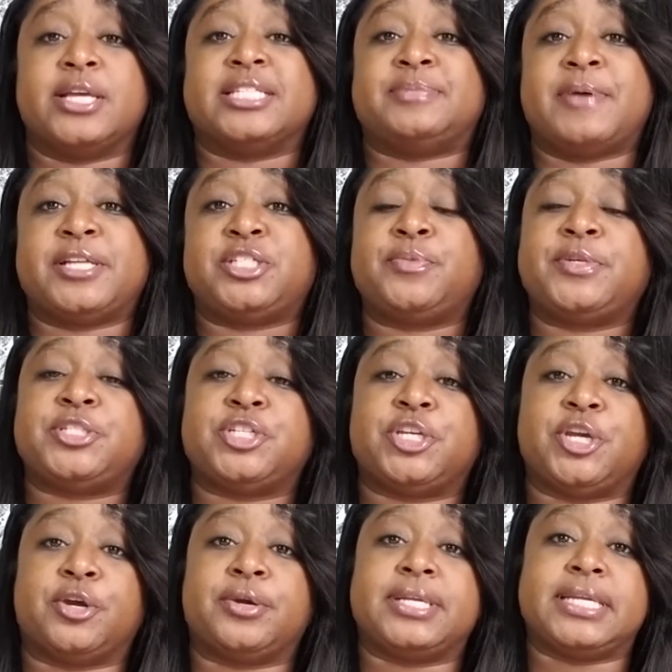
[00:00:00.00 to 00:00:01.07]
especially with
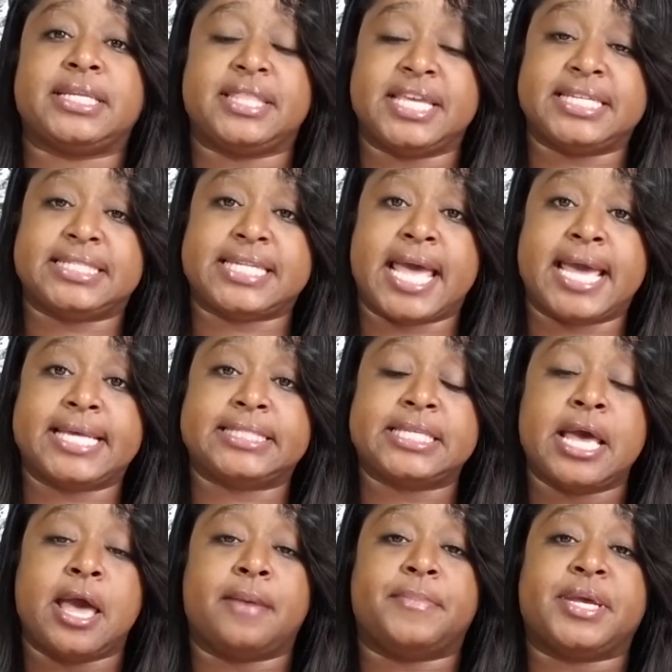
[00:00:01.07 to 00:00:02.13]
security these
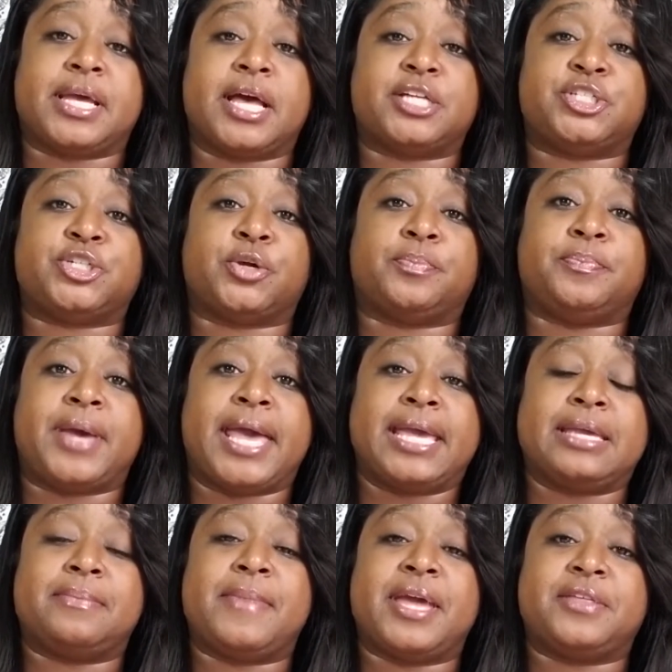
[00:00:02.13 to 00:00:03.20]
days, because your
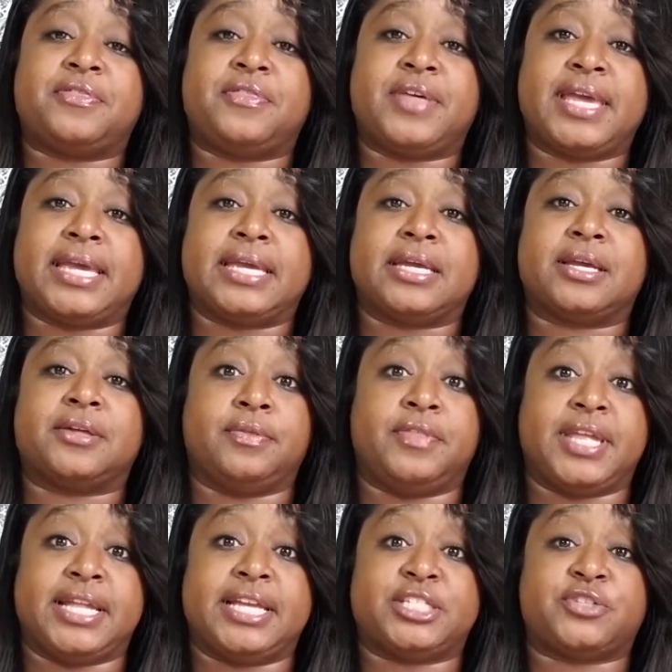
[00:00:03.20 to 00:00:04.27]
bank may think
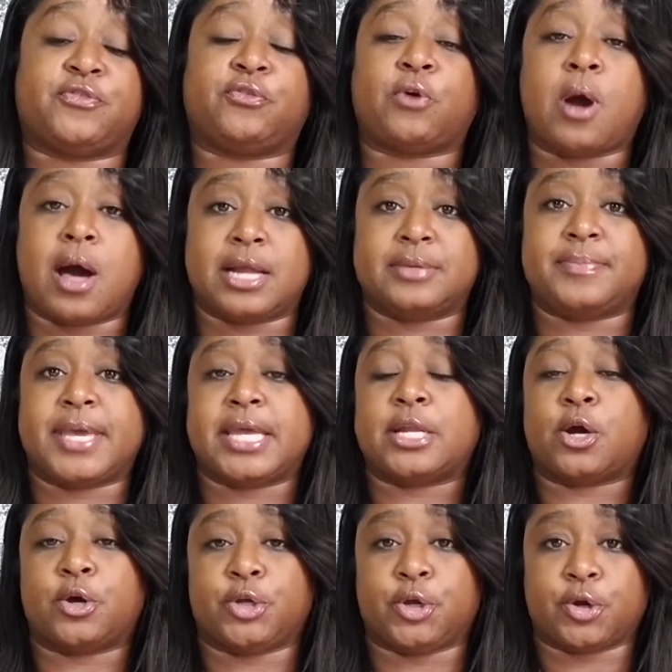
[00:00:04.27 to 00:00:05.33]
that it's fraud
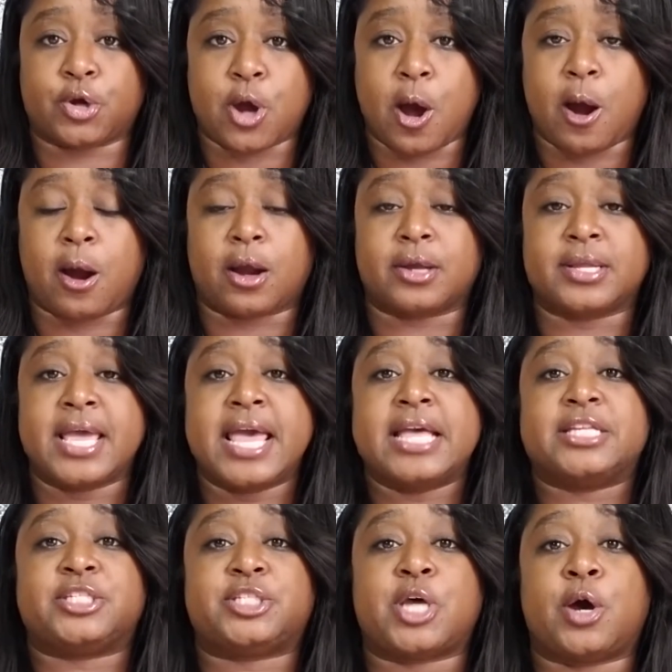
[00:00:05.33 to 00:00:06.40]
being on your card.
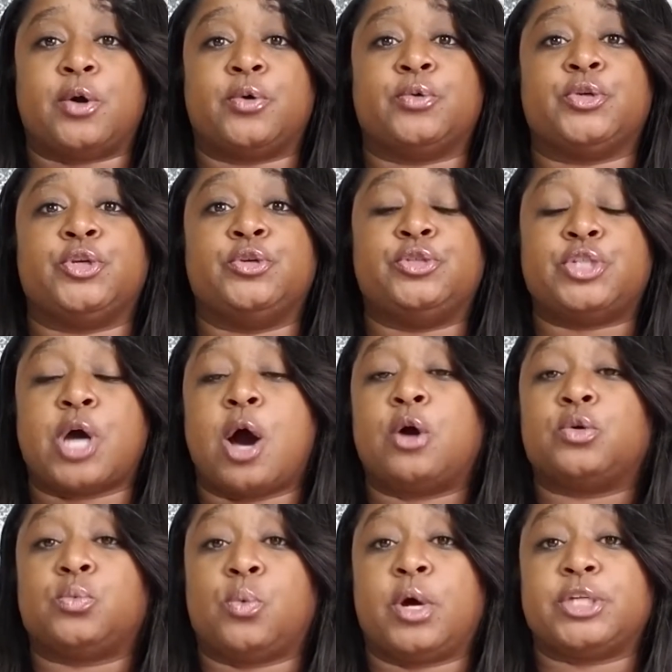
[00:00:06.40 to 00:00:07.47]
So you
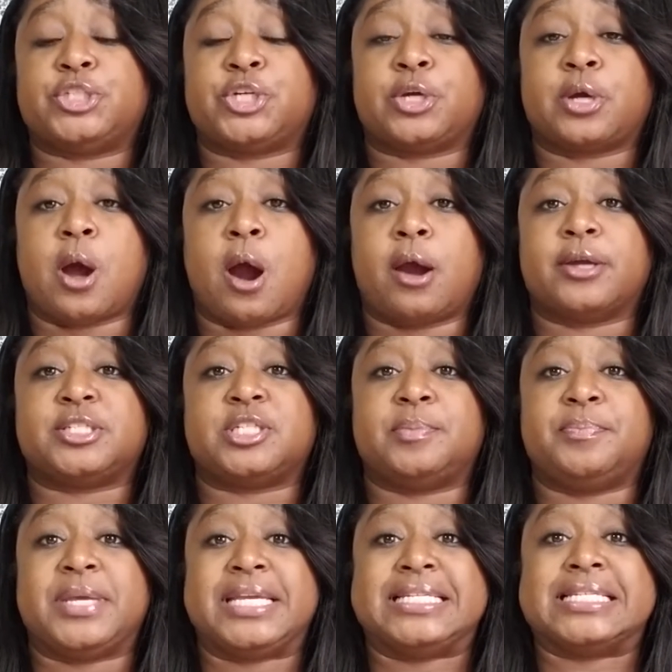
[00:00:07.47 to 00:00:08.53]
don't want your card to
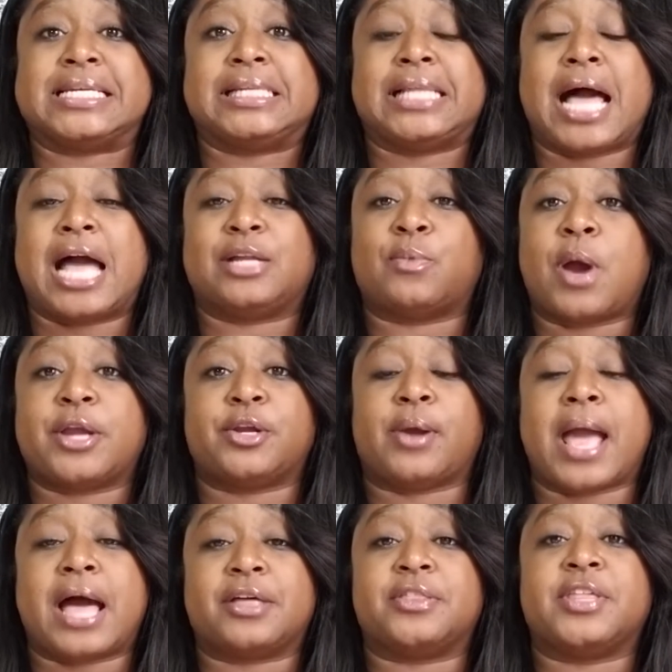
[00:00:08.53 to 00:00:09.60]
be declined while
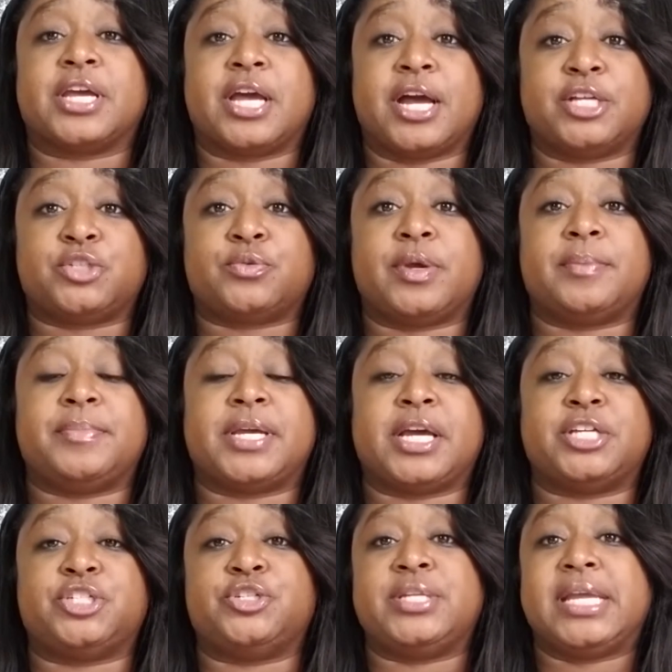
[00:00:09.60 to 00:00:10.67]
you're out of the country
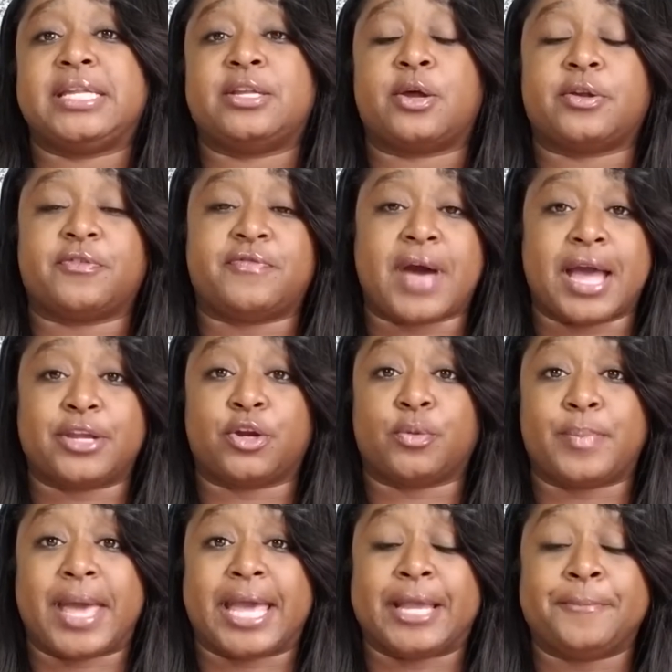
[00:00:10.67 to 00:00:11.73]
because you didn't notify
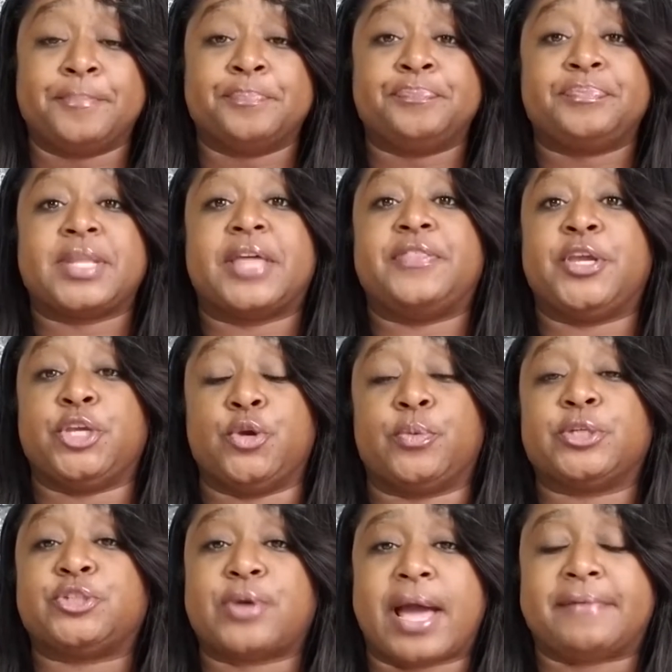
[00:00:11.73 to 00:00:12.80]
your bank that you
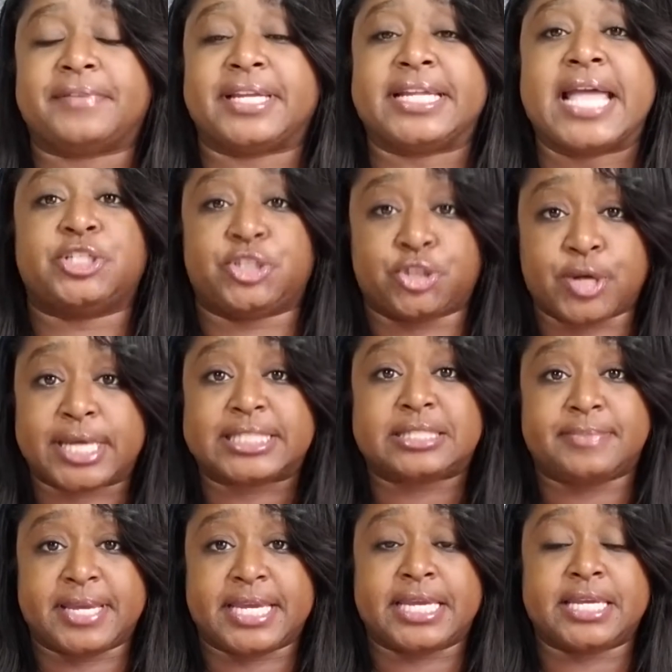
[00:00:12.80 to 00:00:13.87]
were traveling.
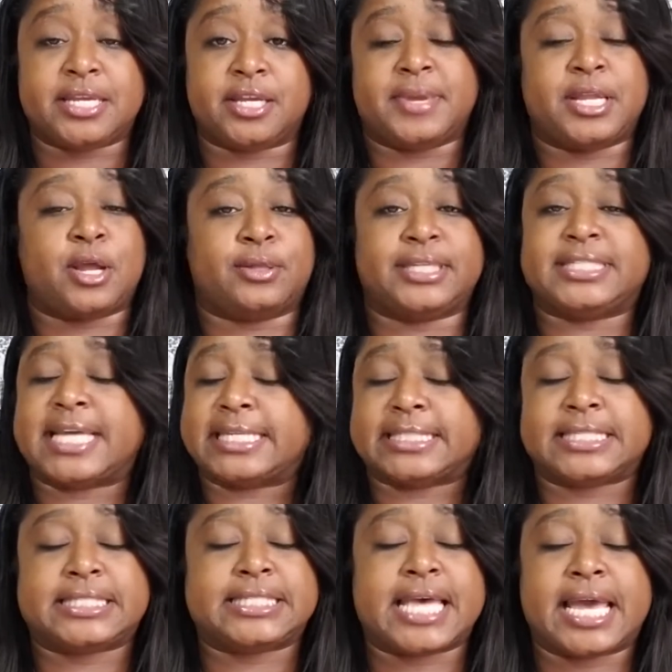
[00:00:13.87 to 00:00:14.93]
Trust me, it only
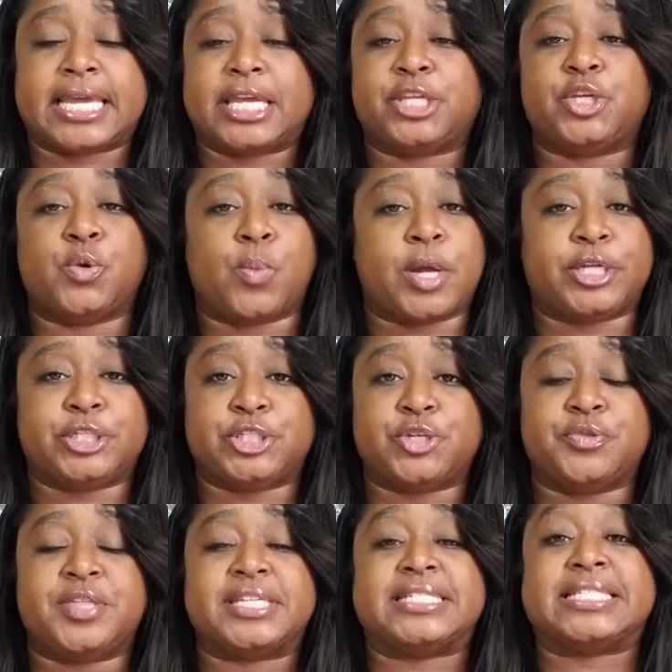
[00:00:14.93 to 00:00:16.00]
takes a second. You want to
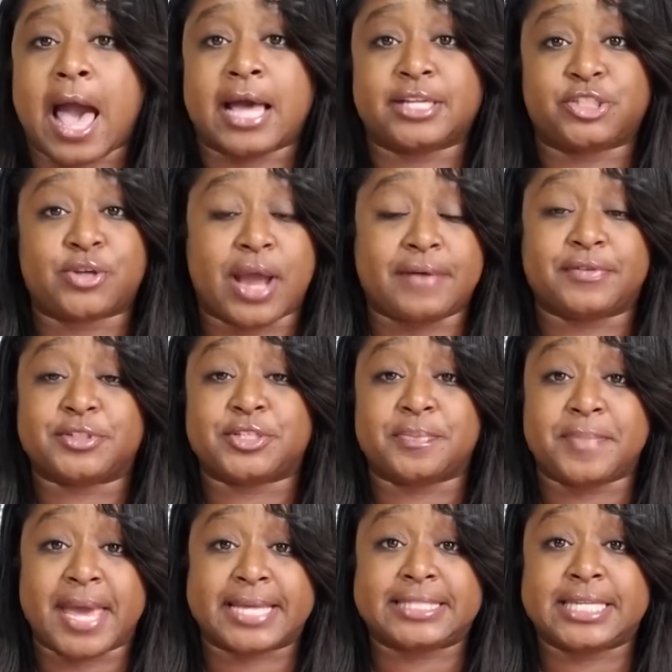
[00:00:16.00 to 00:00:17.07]
do this. I traveled to
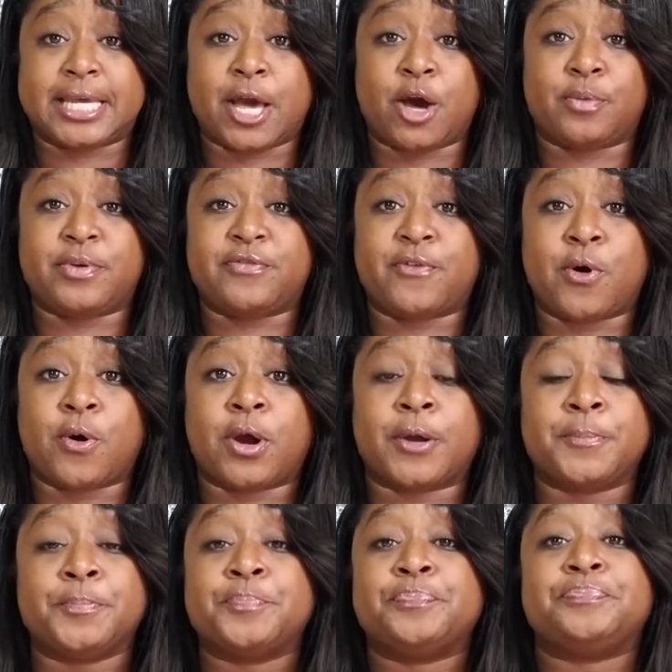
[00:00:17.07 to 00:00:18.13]
Mexico
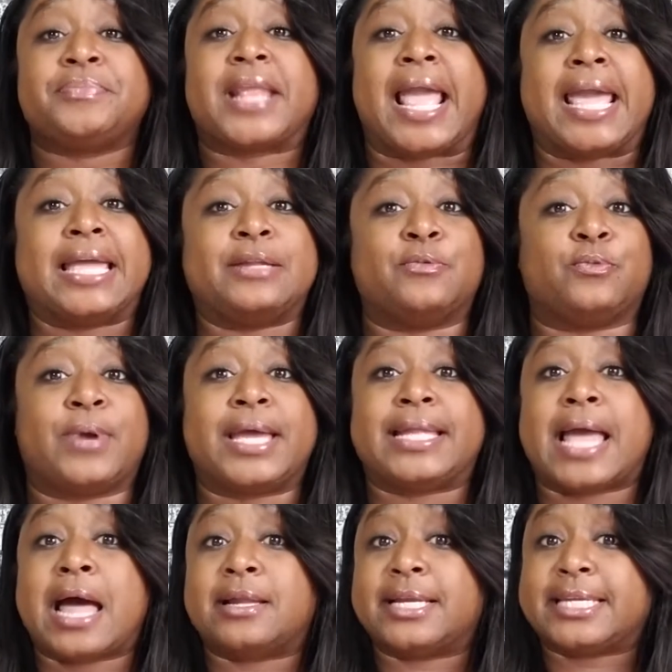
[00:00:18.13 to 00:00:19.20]
before and ran
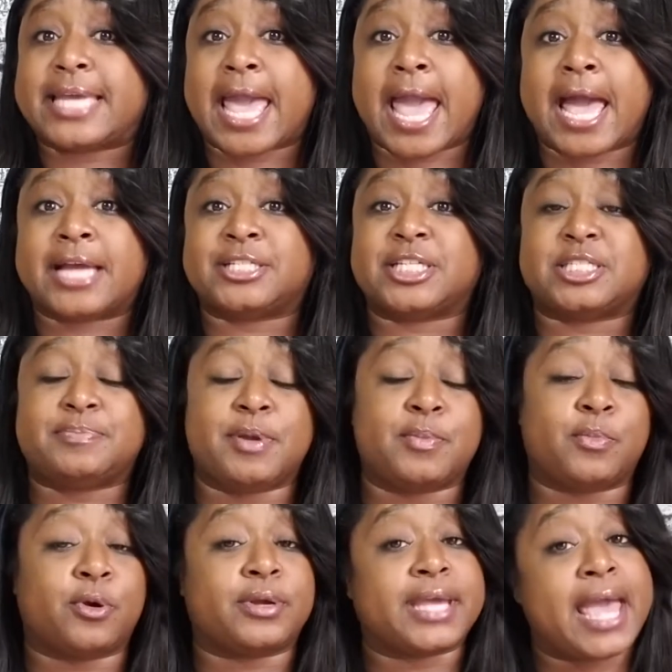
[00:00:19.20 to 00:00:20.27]
out of cash. I
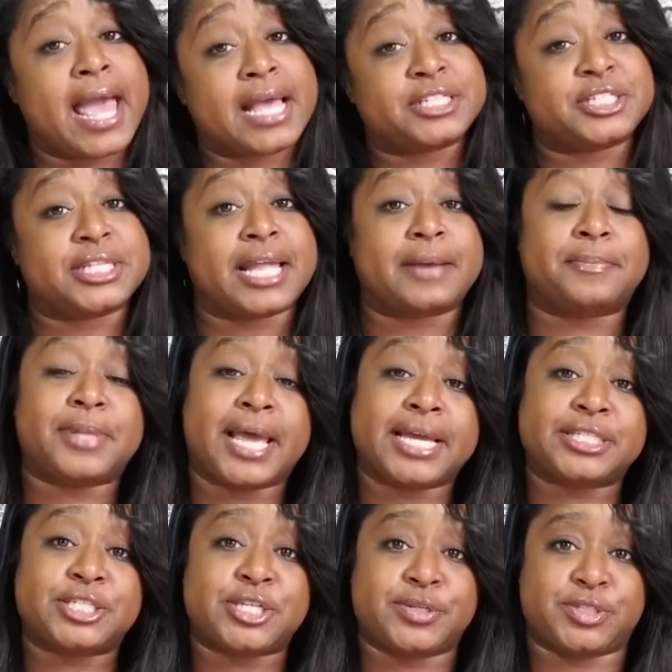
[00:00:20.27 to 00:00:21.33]
spent more cash than I
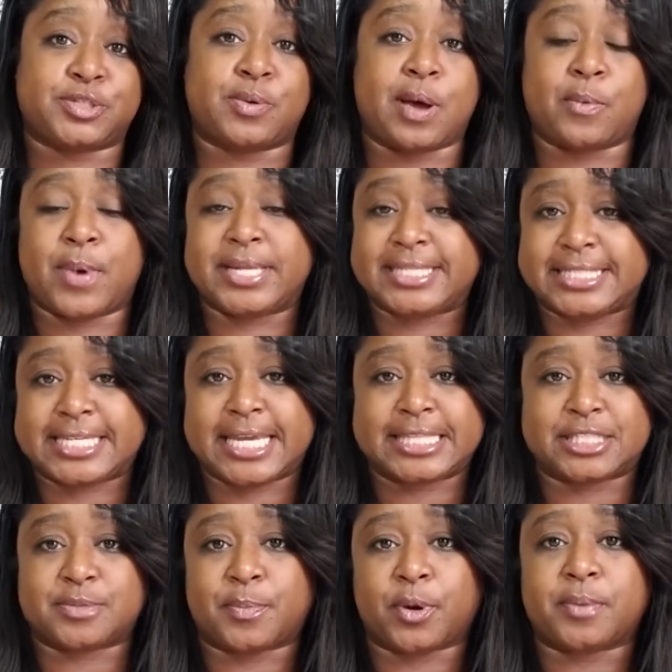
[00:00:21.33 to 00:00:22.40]
planned to, so I wanted to
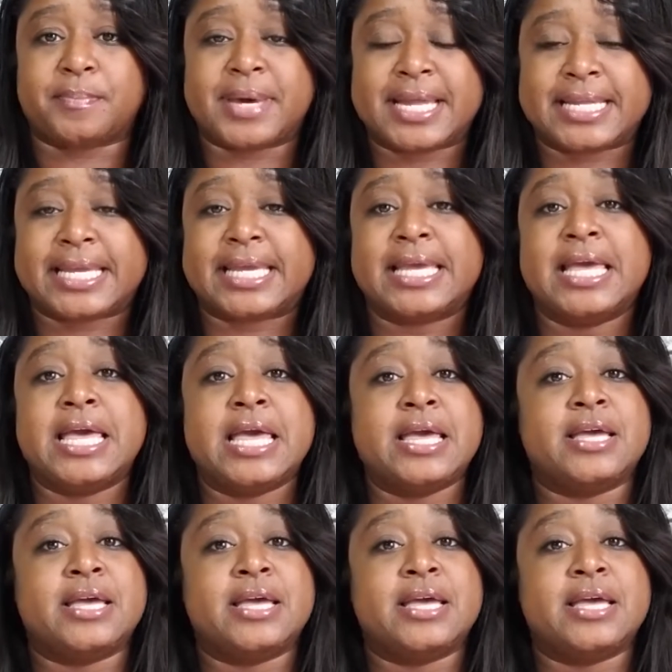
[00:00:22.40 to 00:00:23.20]
get some more money.